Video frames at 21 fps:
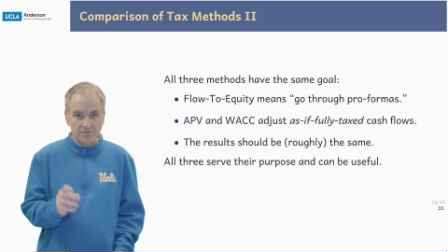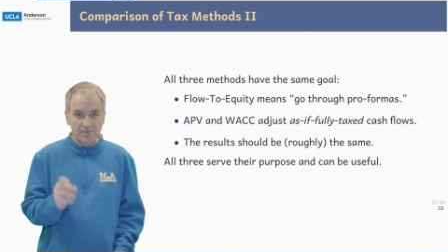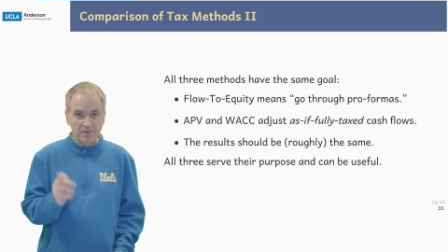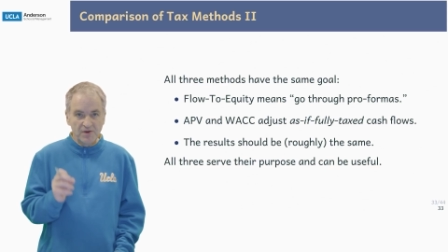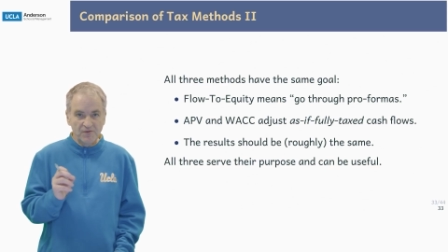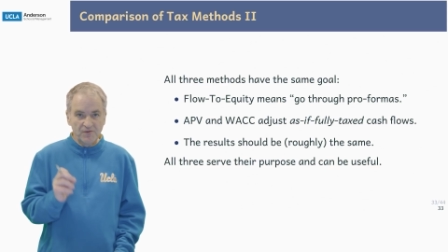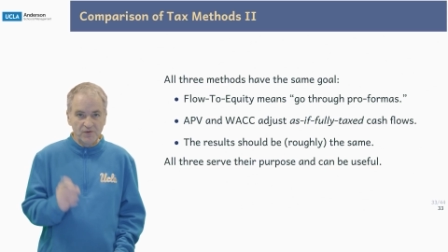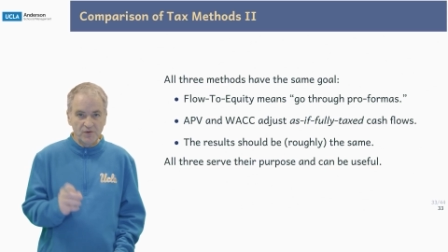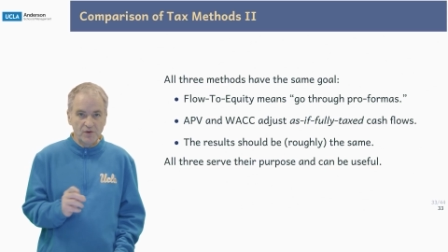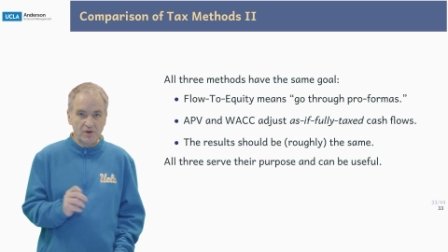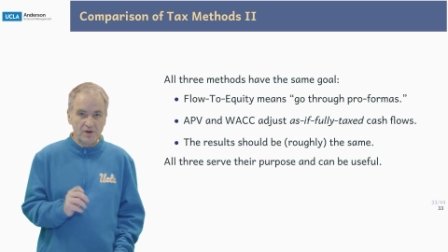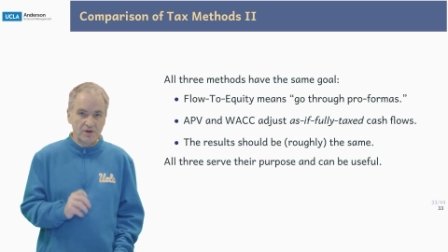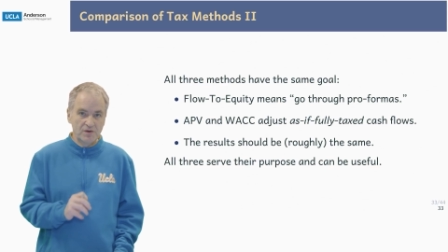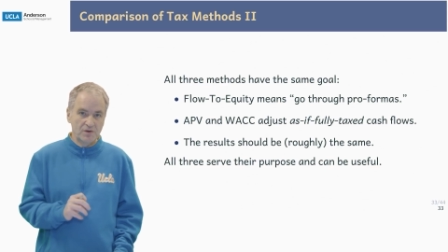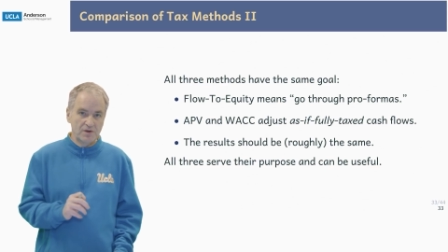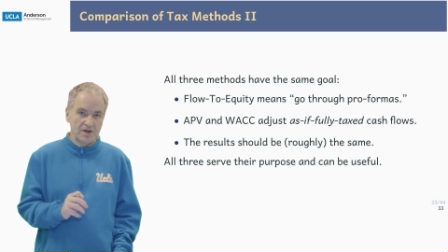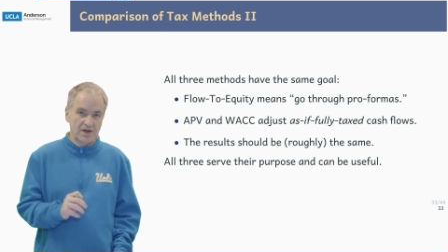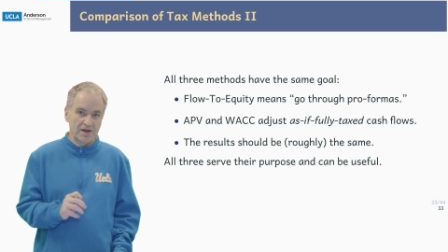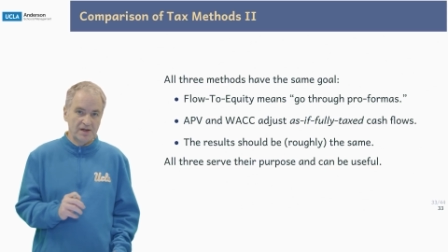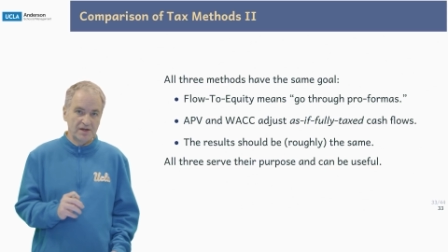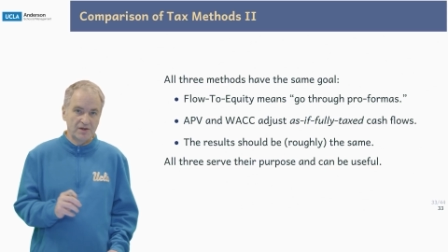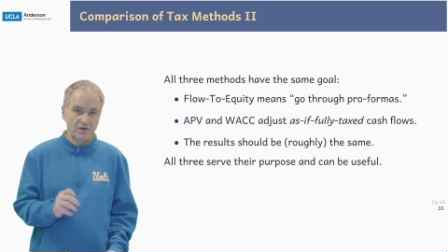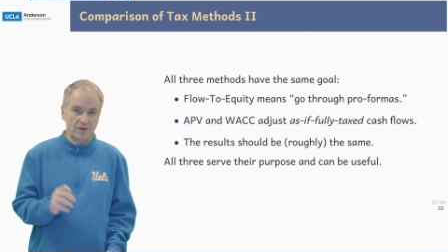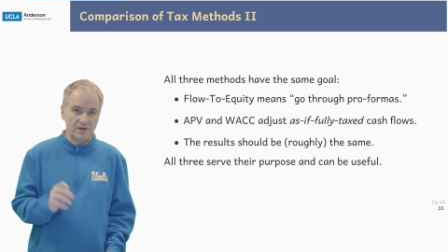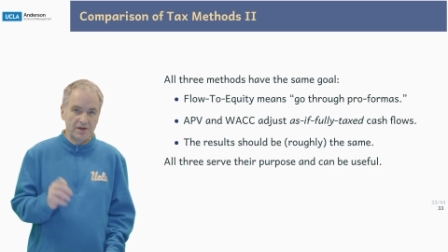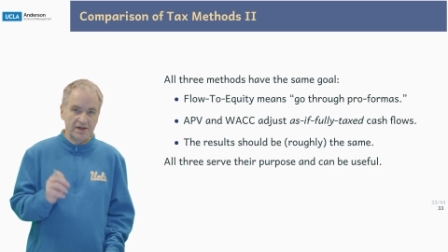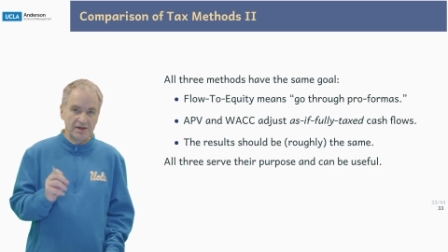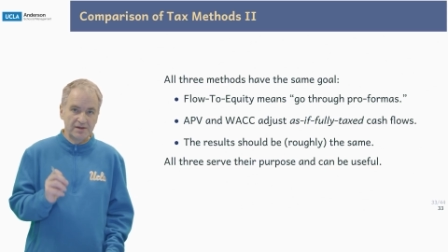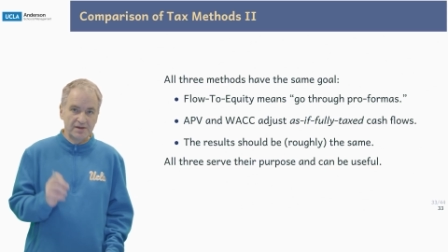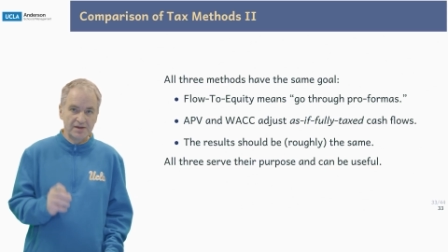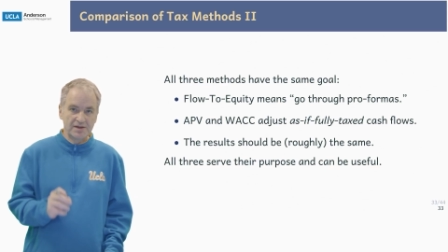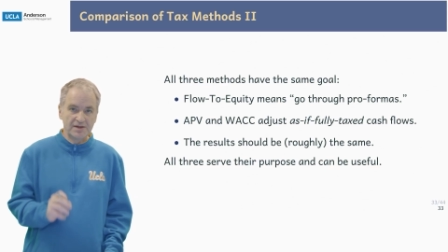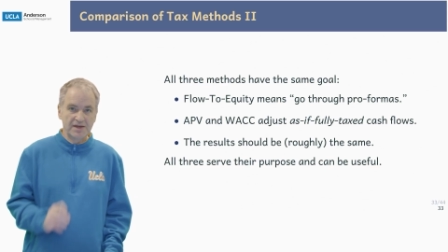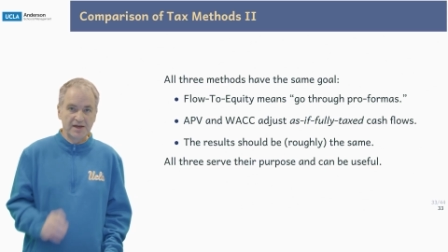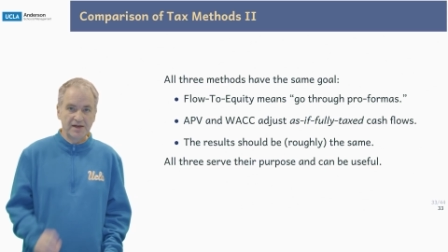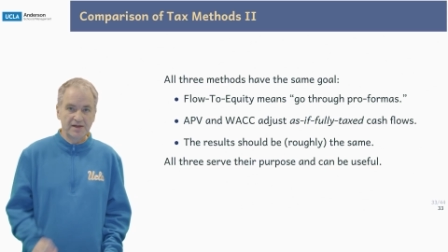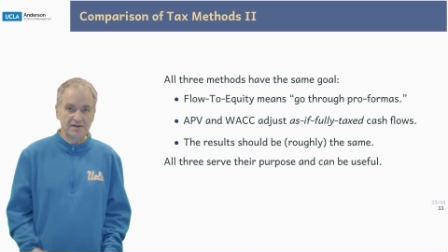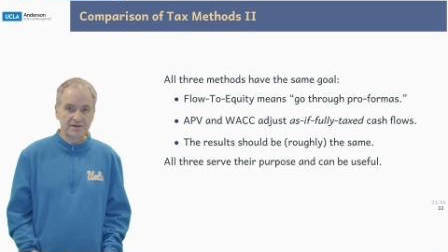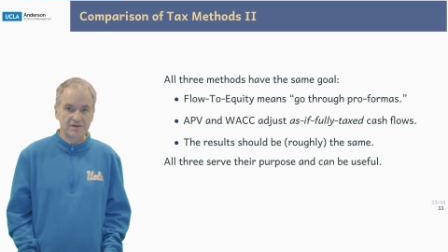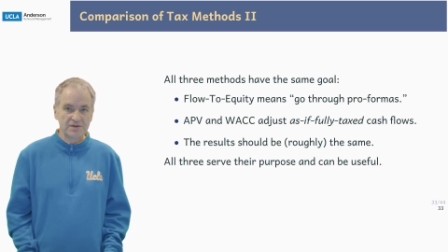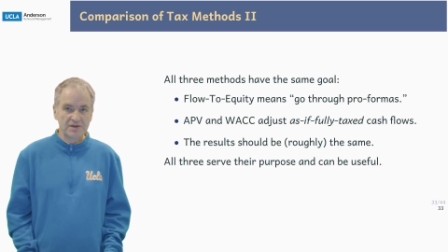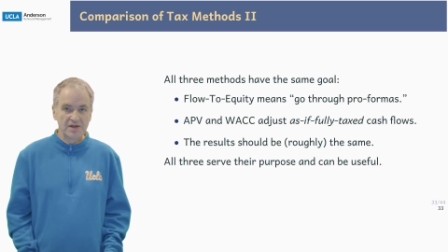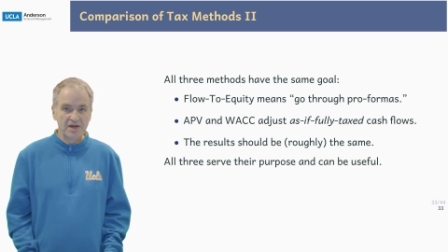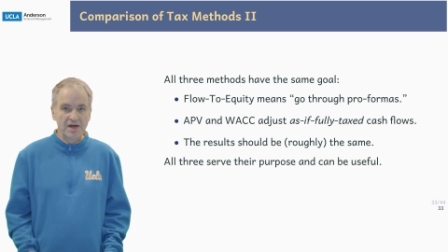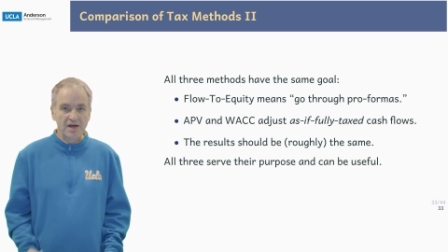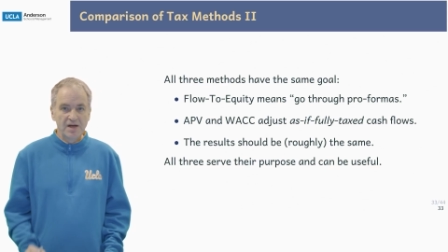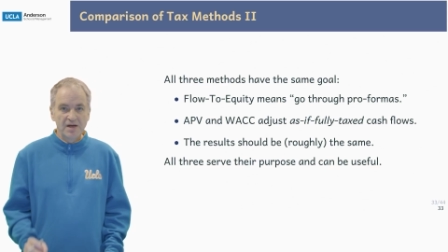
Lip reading: before you calculate the tax.